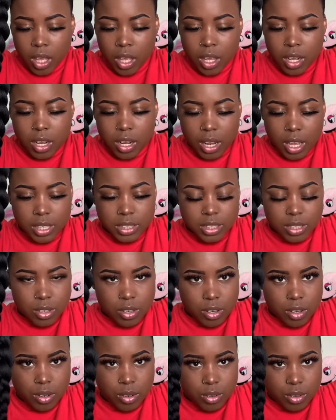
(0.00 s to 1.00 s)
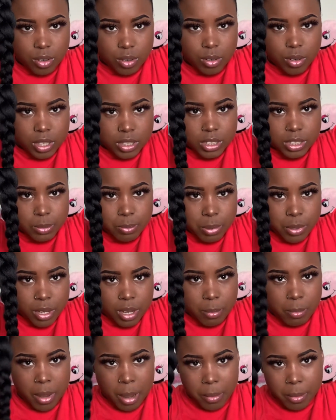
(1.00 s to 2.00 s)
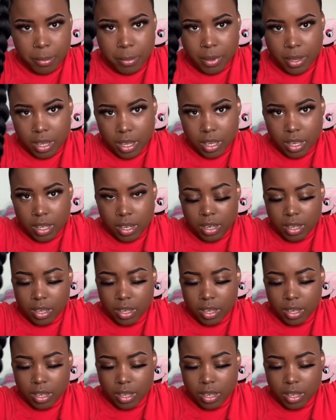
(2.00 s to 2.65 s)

The last thing you're gonna do is just put a bobby pin